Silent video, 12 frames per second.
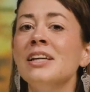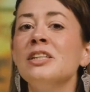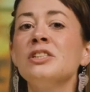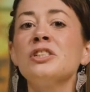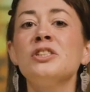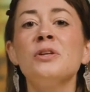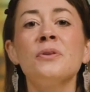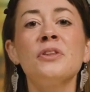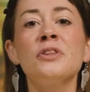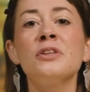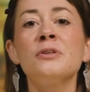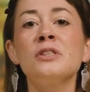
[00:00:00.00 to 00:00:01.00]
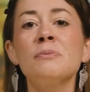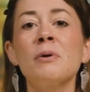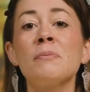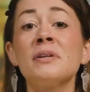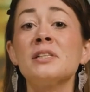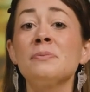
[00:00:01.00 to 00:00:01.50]
Just note that the youth
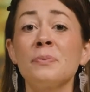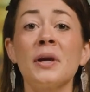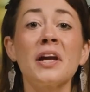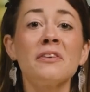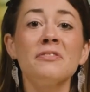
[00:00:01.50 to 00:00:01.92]
department is praying